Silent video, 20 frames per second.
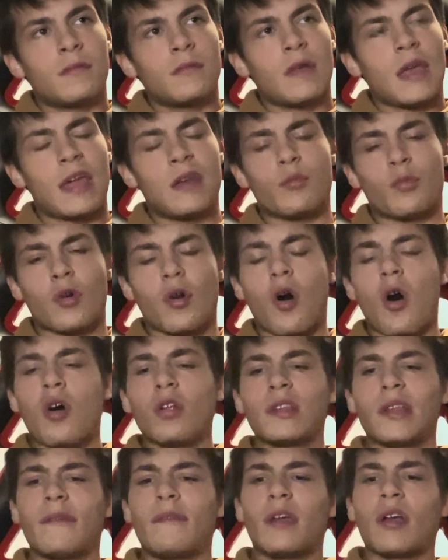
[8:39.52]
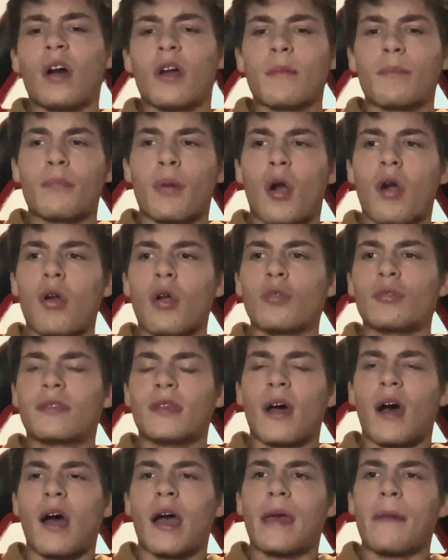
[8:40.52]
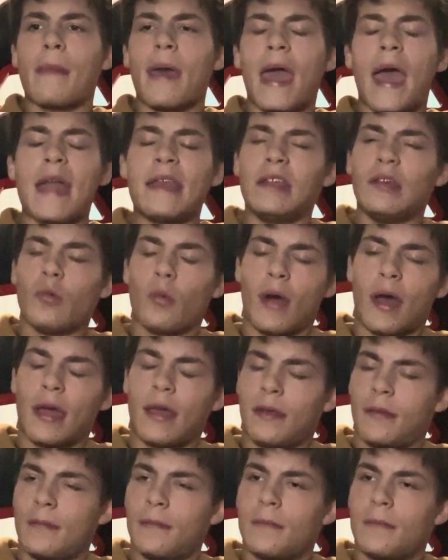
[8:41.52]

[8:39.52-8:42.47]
and we're all living on borrowed time anyway,